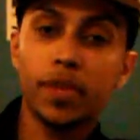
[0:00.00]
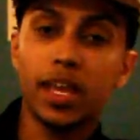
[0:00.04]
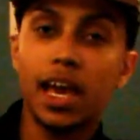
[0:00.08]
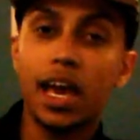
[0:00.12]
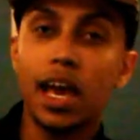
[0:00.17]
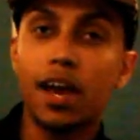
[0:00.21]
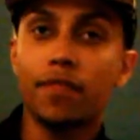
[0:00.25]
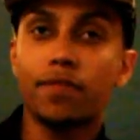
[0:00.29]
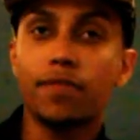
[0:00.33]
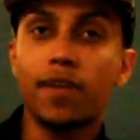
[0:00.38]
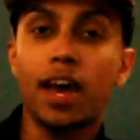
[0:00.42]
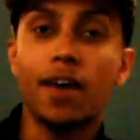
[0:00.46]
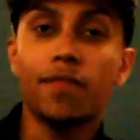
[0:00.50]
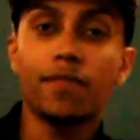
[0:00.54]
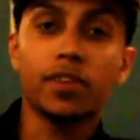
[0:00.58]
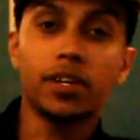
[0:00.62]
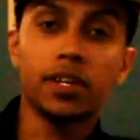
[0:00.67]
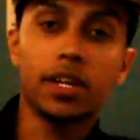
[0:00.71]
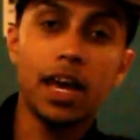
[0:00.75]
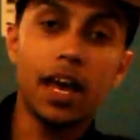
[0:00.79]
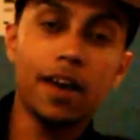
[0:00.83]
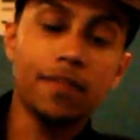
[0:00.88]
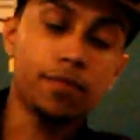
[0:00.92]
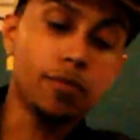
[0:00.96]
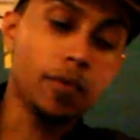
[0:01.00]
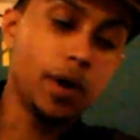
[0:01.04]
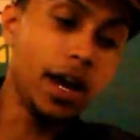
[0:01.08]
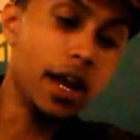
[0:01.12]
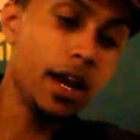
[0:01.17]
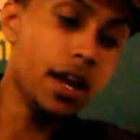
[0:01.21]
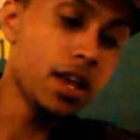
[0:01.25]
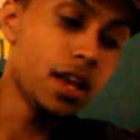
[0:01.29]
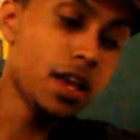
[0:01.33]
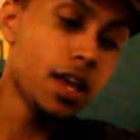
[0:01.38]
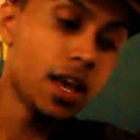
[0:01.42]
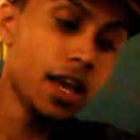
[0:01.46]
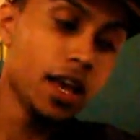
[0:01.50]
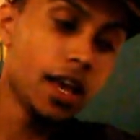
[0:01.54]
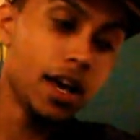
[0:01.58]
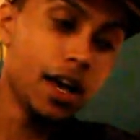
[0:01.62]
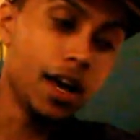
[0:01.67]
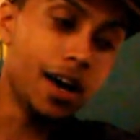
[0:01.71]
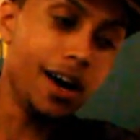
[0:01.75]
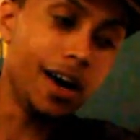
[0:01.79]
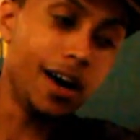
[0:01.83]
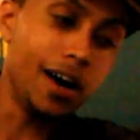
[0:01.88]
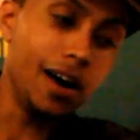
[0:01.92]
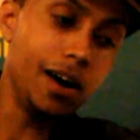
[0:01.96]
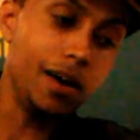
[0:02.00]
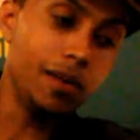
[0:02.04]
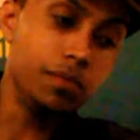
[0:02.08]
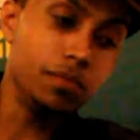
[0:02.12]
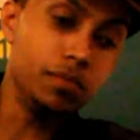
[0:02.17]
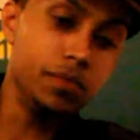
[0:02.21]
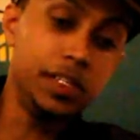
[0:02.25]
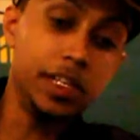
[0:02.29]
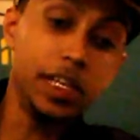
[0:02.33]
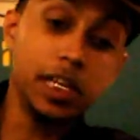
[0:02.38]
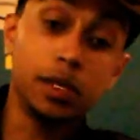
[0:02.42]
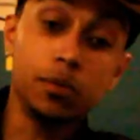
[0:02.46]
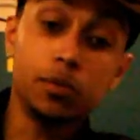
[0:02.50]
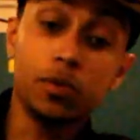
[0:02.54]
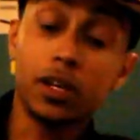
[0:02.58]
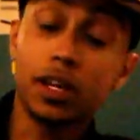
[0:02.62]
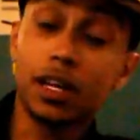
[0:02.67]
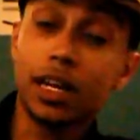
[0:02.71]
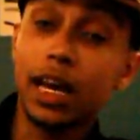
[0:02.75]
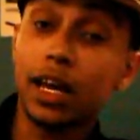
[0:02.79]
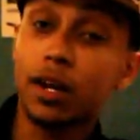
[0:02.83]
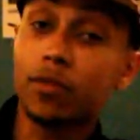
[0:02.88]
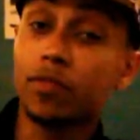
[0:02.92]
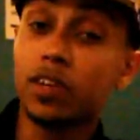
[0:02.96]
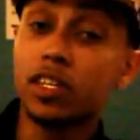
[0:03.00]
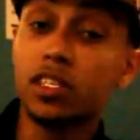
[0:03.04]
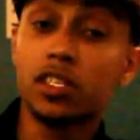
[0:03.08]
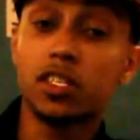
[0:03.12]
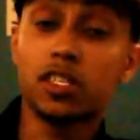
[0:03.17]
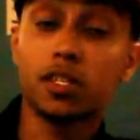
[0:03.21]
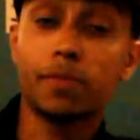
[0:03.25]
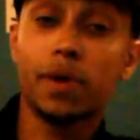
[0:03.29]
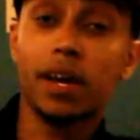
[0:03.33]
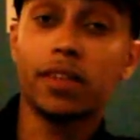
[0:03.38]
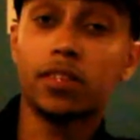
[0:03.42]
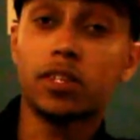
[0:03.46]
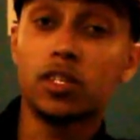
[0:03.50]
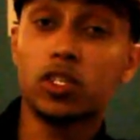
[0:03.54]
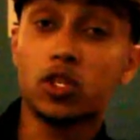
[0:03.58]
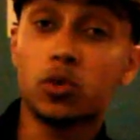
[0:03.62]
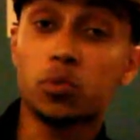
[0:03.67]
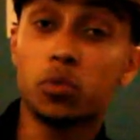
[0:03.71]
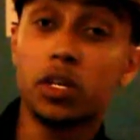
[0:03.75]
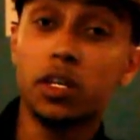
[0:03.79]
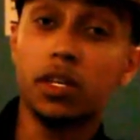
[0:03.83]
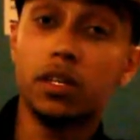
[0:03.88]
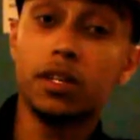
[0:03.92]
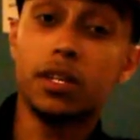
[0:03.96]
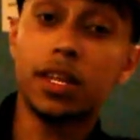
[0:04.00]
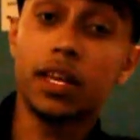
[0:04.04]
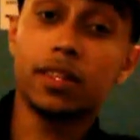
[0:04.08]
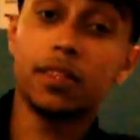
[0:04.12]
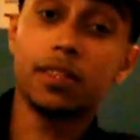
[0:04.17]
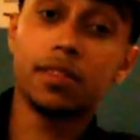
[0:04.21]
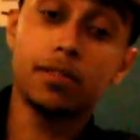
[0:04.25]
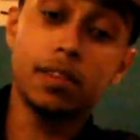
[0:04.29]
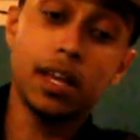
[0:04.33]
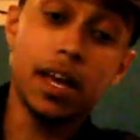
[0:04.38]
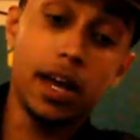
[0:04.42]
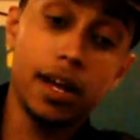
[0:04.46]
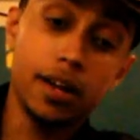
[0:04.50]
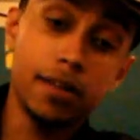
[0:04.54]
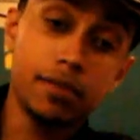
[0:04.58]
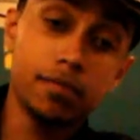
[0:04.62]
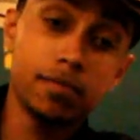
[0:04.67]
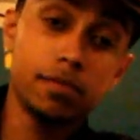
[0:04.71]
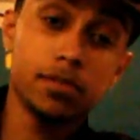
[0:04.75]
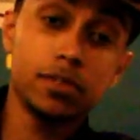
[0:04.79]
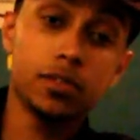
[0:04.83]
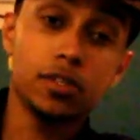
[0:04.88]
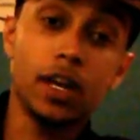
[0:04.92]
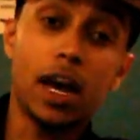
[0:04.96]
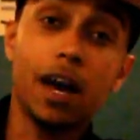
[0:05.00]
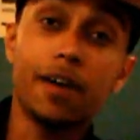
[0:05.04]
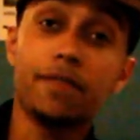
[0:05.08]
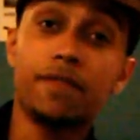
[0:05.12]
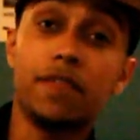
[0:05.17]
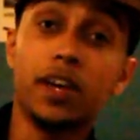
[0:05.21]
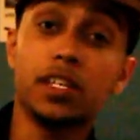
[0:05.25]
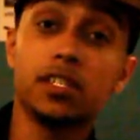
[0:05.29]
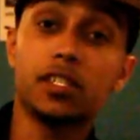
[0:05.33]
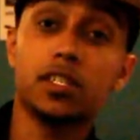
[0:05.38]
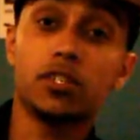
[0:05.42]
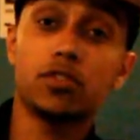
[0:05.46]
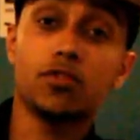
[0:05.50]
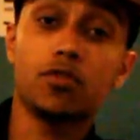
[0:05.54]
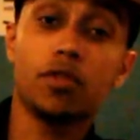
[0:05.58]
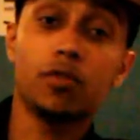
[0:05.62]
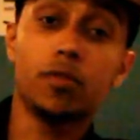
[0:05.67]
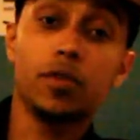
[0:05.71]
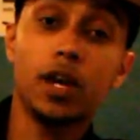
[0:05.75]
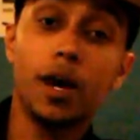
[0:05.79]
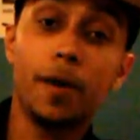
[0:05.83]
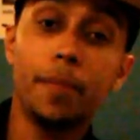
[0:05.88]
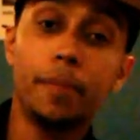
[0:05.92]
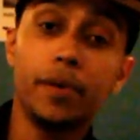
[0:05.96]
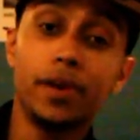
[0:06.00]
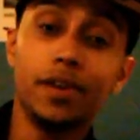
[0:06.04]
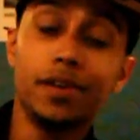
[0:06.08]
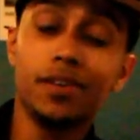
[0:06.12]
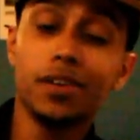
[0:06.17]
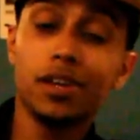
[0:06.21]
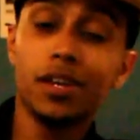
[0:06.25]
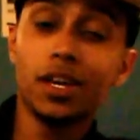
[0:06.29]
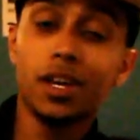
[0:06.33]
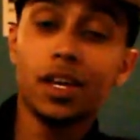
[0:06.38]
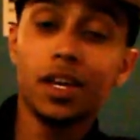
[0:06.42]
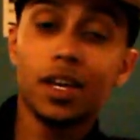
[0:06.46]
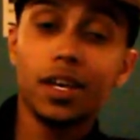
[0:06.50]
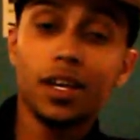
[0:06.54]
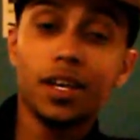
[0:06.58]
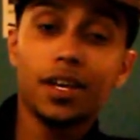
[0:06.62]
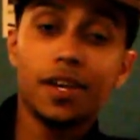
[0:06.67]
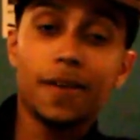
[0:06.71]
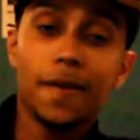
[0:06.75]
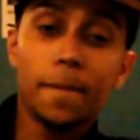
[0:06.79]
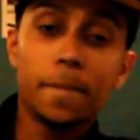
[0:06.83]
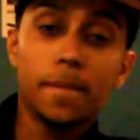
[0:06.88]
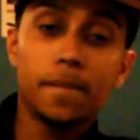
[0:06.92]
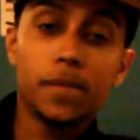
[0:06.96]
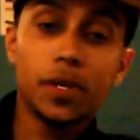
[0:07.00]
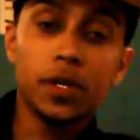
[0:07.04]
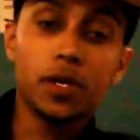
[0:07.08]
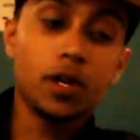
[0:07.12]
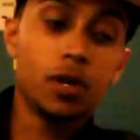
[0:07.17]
half African, half white, dealing with a lot of racism against Sweden that I faced as growing up. And, you